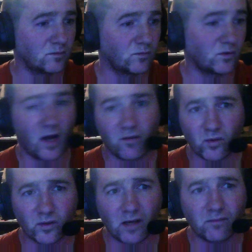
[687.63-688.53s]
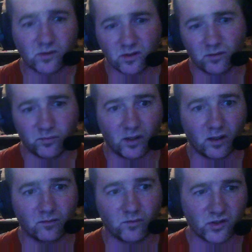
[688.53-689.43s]
we'll have more games to play,
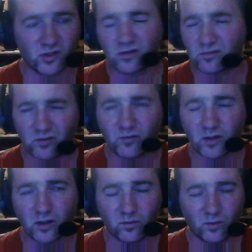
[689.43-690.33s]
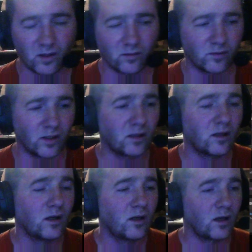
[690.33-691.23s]
which is what we all want, right?
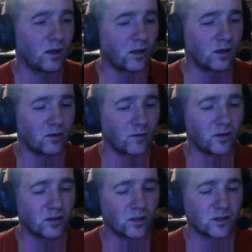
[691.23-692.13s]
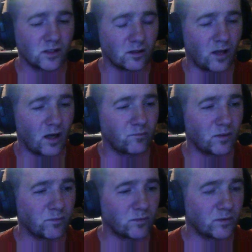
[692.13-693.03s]
I think I see a lot of
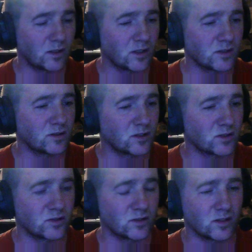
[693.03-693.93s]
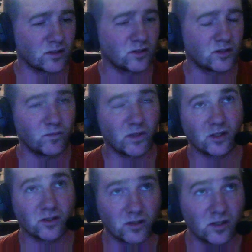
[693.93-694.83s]
people because it's
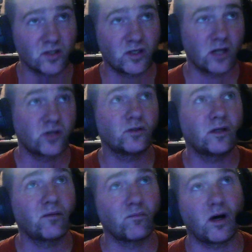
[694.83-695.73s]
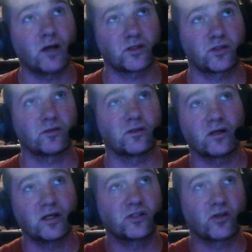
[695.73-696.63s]
because the scheduling monster
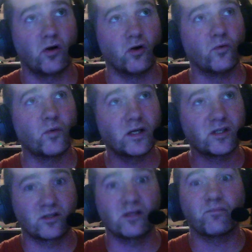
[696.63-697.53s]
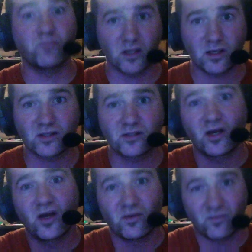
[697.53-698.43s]
is always the biggest
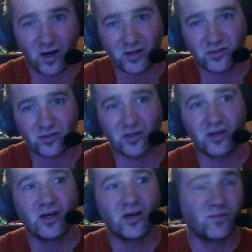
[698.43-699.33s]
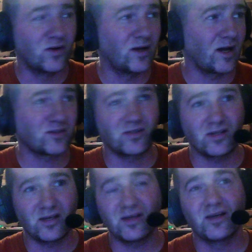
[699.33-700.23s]
monster, has
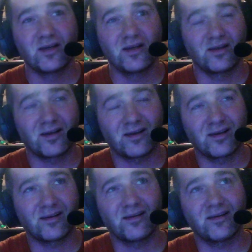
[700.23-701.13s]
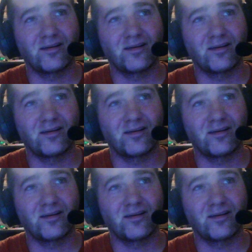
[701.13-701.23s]
the uh,